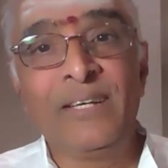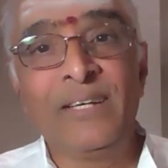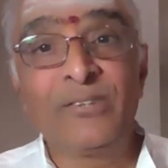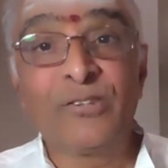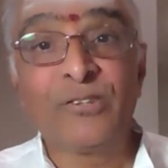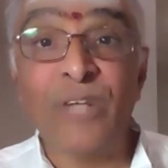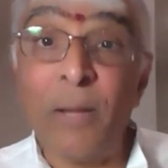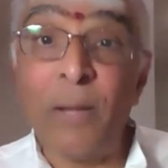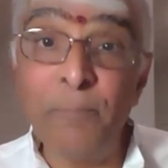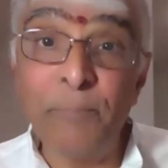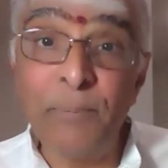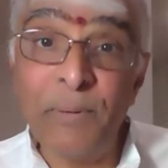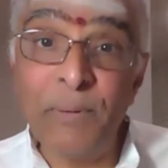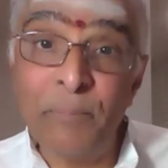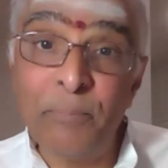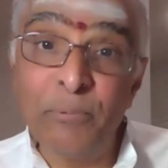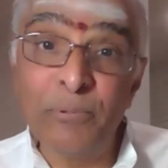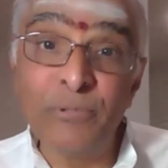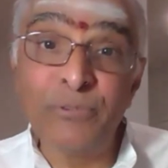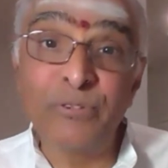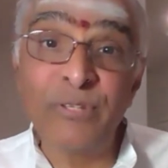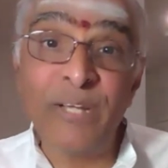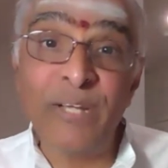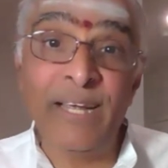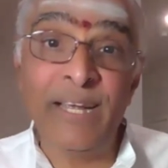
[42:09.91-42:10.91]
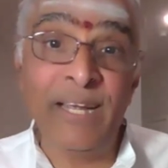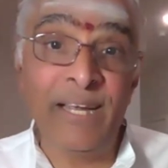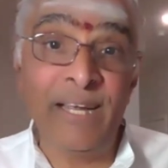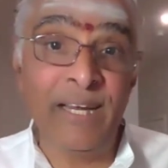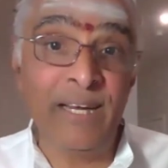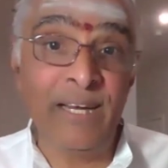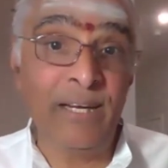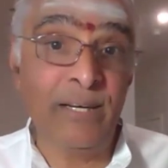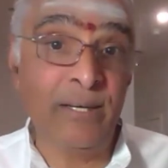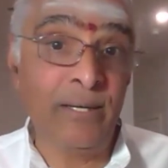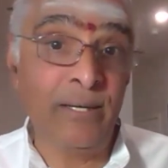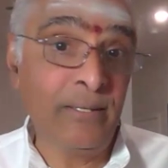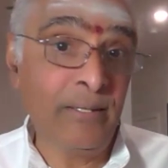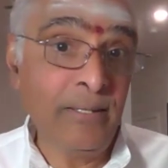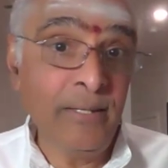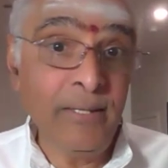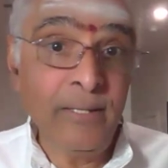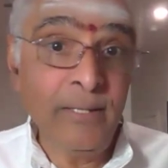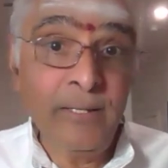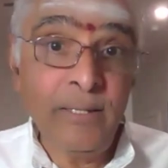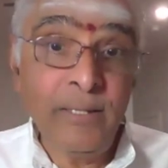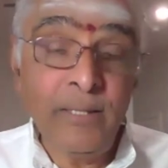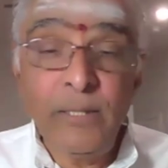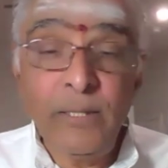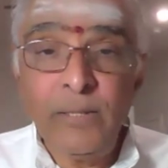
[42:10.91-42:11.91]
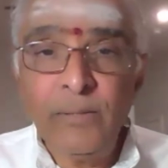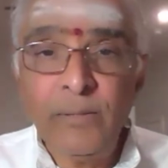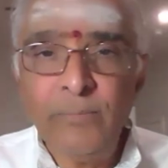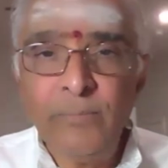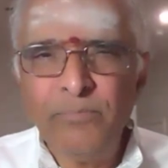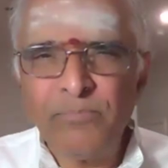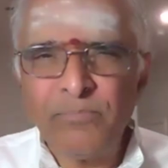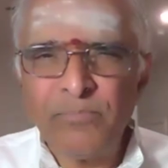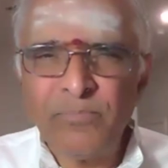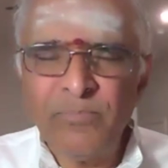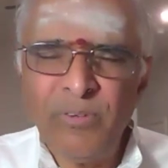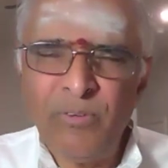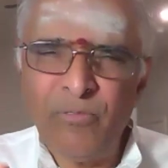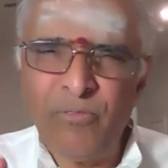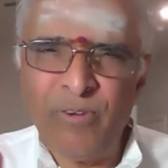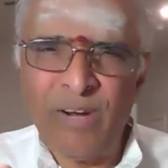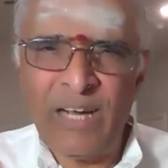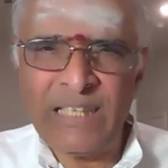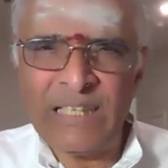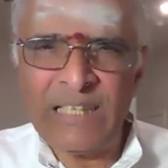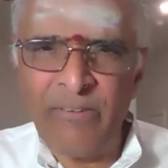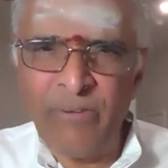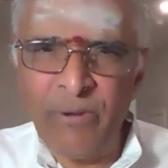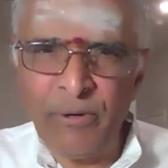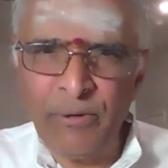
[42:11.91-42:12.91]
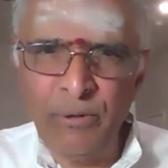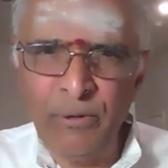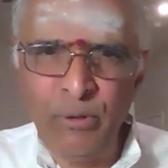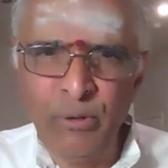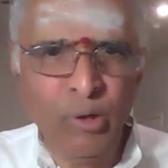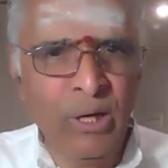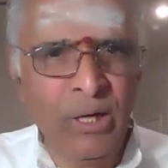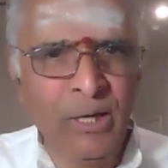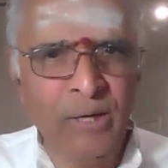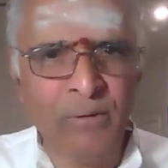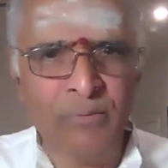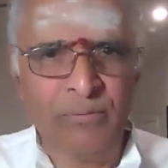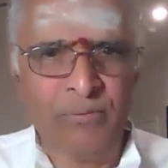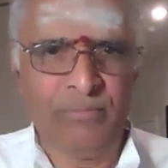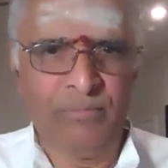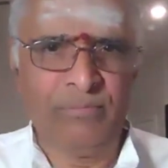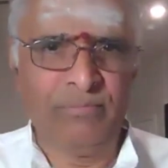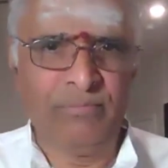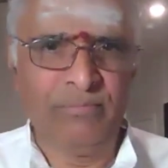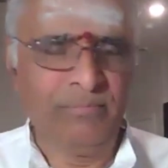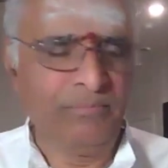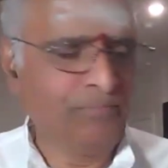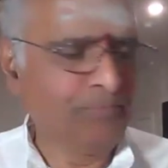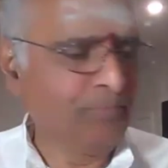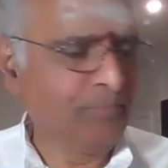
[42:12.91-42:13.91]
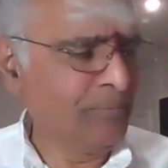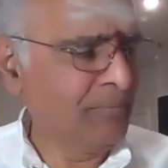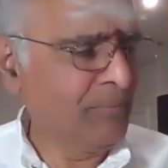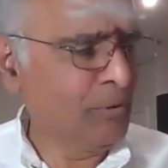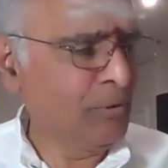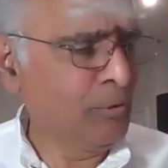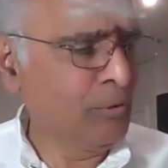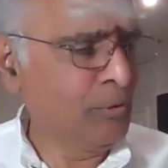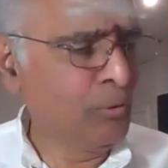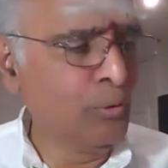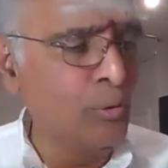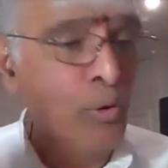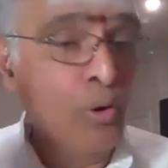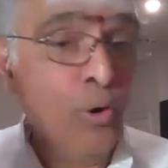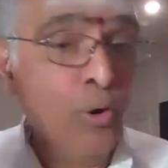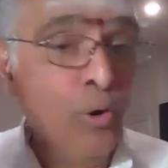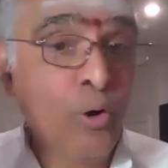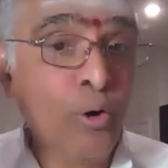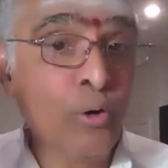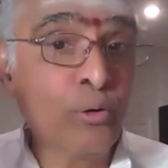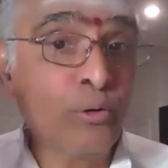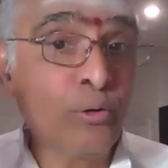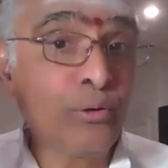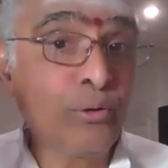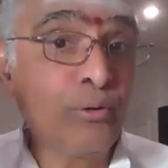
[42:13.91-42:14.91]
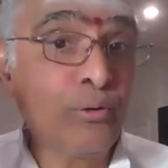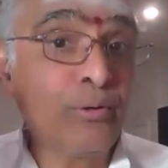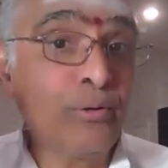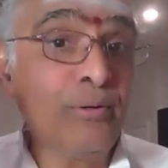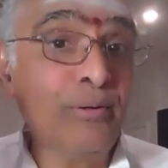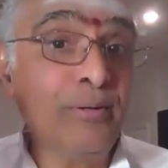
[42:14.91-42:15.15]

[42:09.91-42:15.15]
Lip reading: Some people say, whatever you live, don't